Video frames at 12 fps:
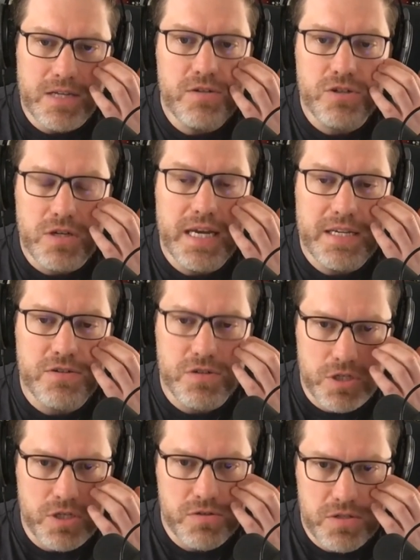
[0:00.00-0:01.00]

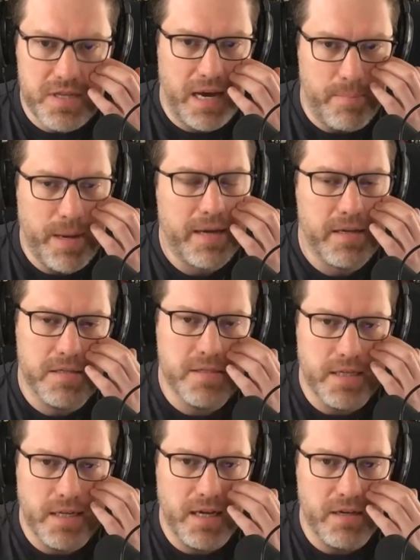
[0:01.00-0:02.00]
introduce that back
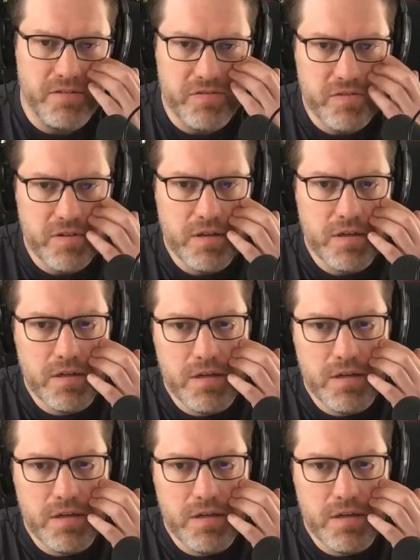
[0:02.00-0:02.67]
into your life.